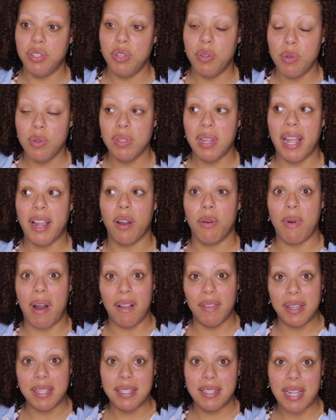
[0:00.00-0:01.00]
used like
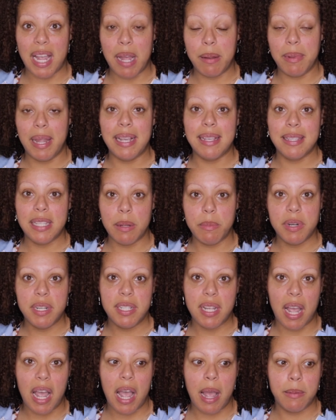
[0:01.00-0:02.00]
around this time, like
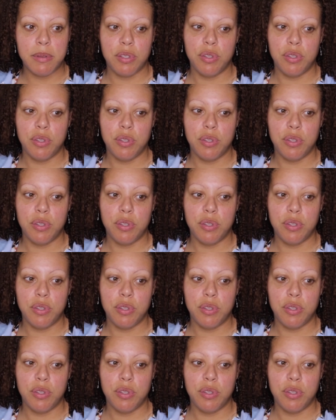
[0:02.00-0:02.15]
summertime.